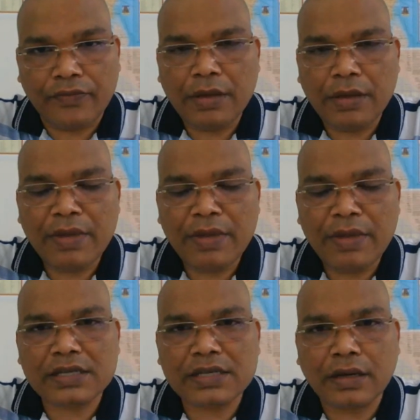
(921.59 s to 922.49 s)
They may
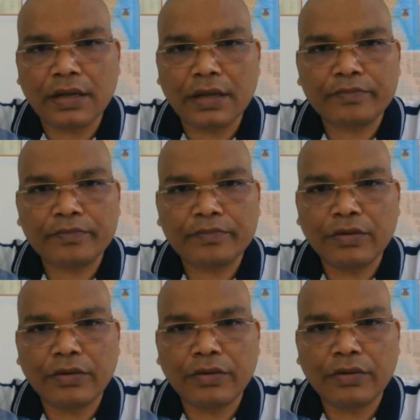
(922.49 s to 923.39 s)
ask
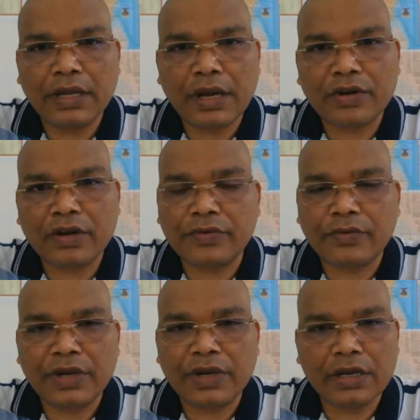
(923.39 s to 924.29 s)
only out of
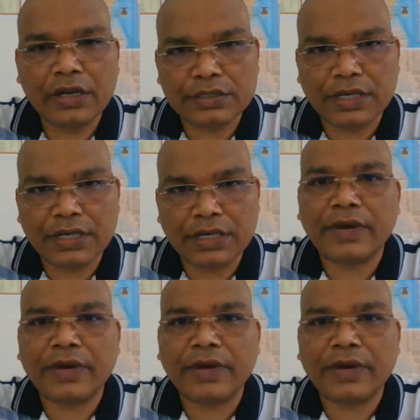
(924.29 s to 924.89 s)
20 questions.